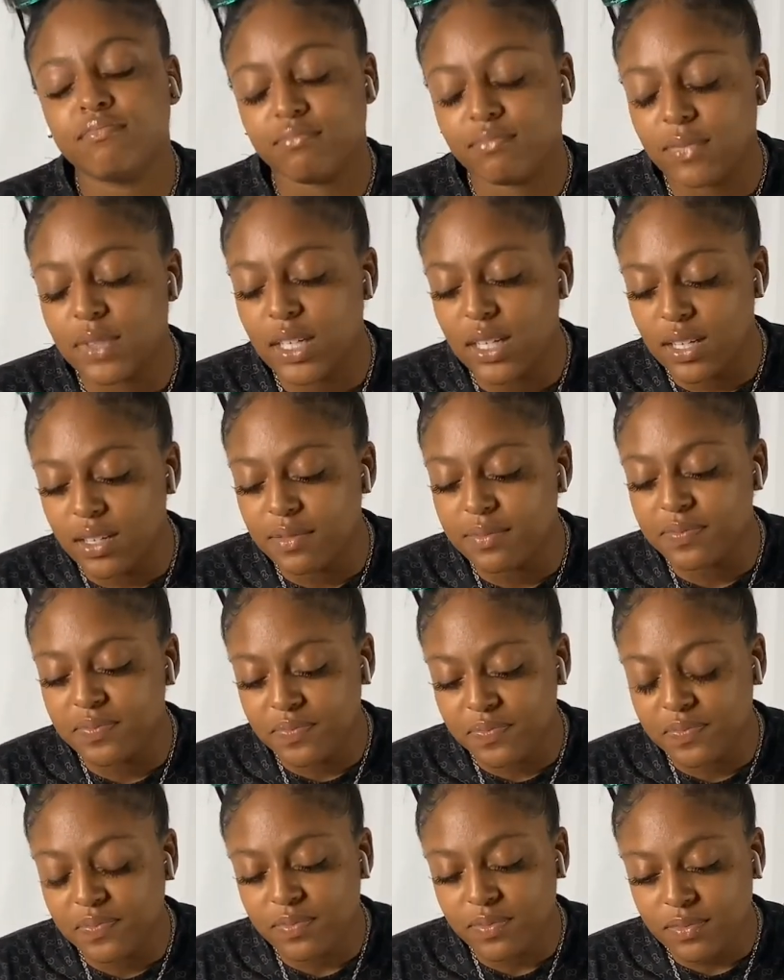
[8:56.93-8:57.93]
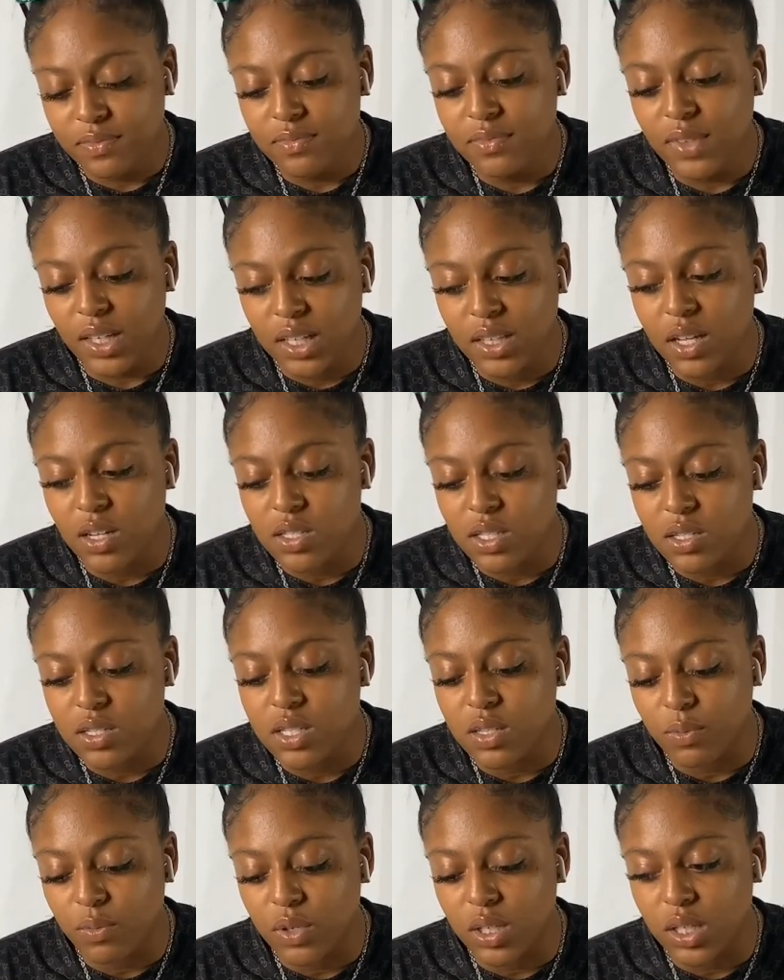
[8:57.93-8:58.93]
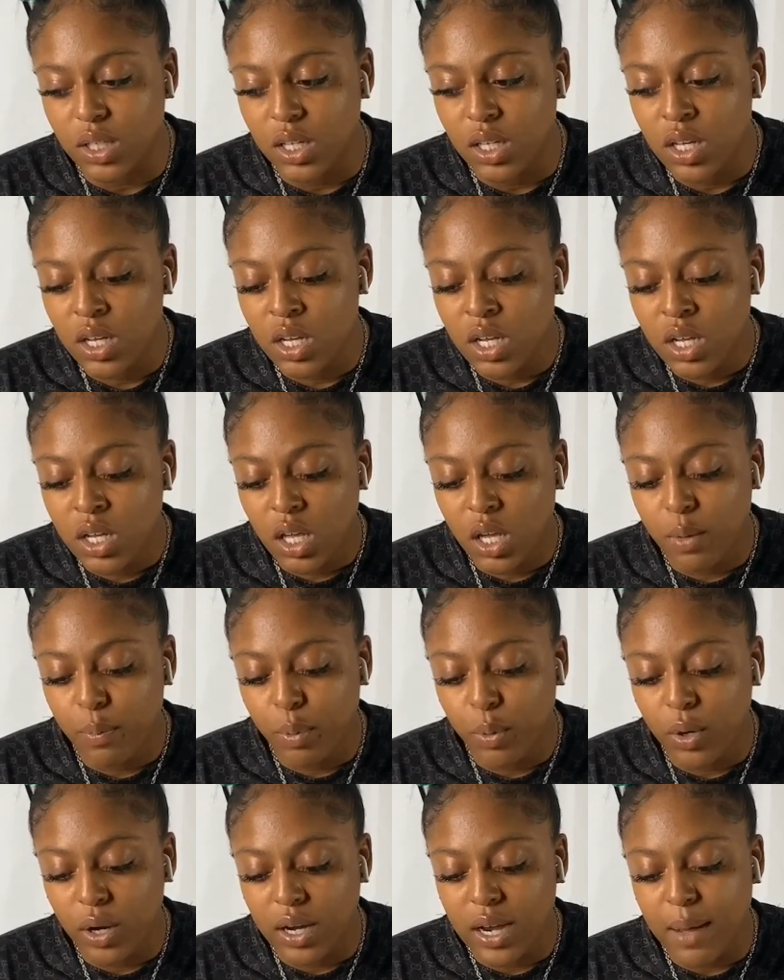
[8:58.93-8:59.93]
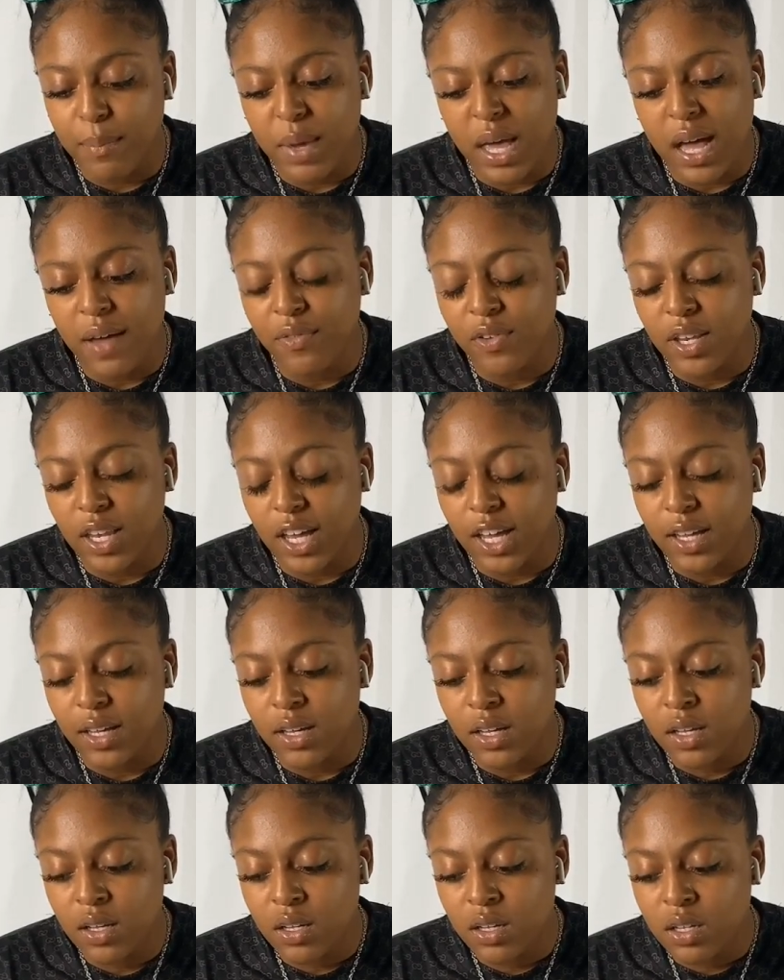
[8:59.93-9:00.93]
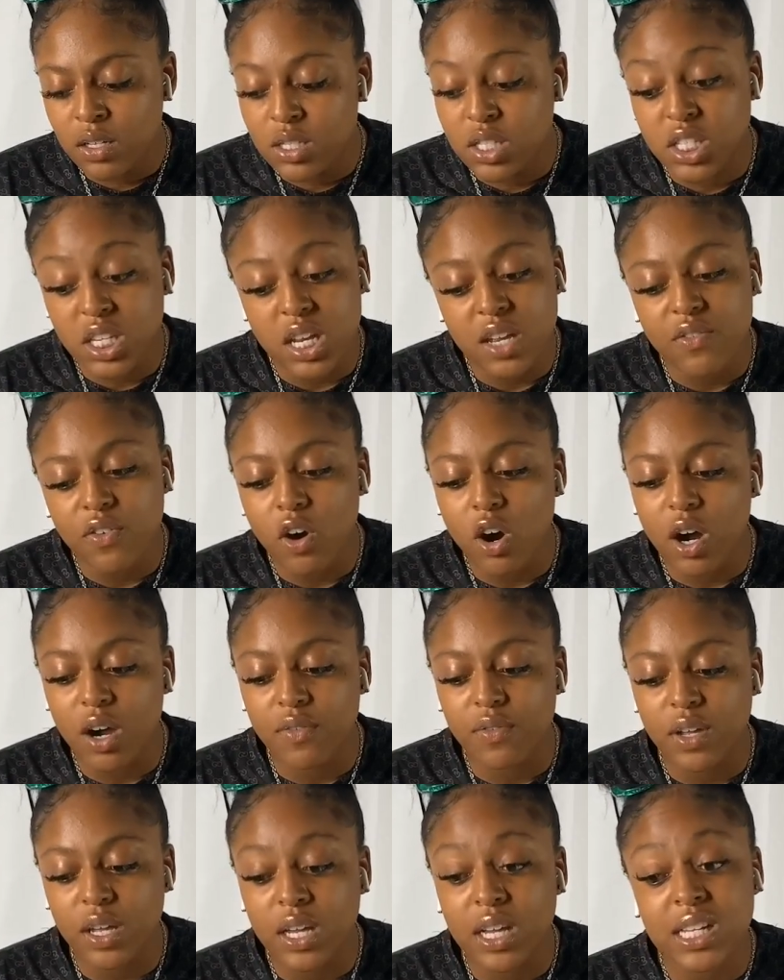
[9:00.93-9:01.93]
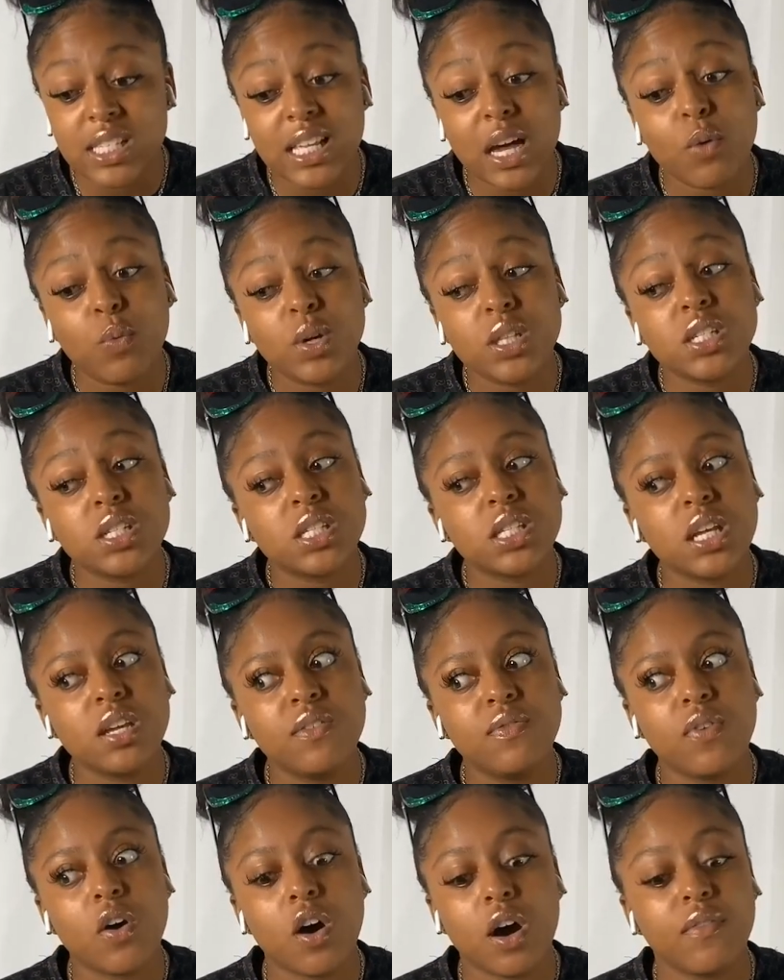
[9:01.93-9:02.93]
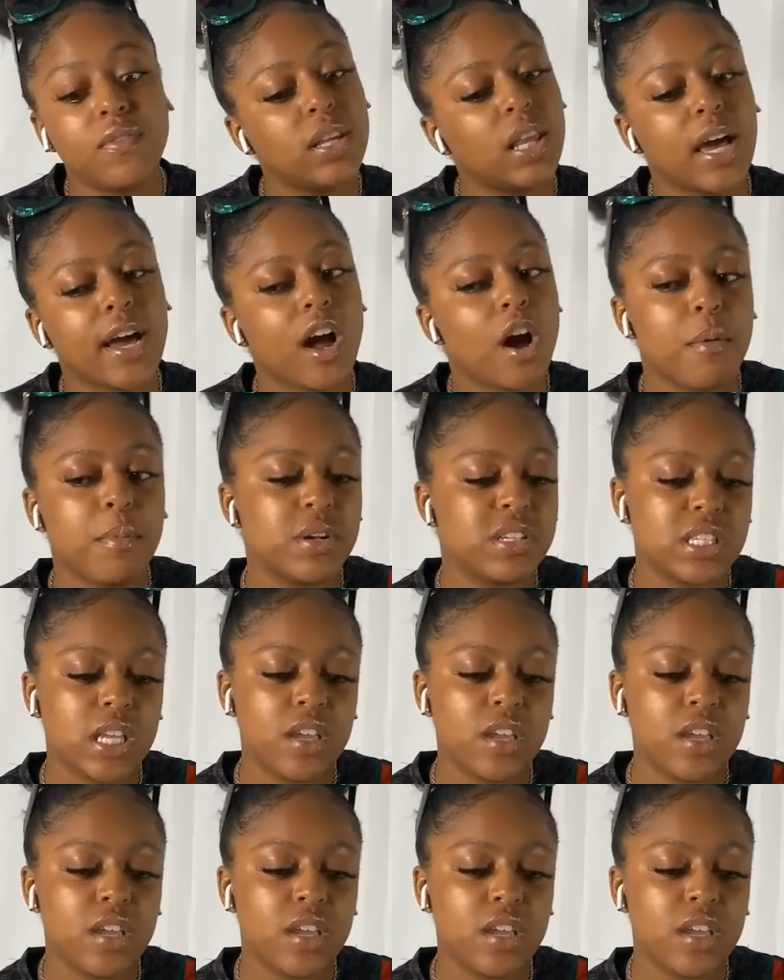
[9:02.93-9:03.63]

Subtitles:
Yeah. Those are some really important. I mean, I feel like Steve Harvey, because I went to Steve Harvey, like, almost every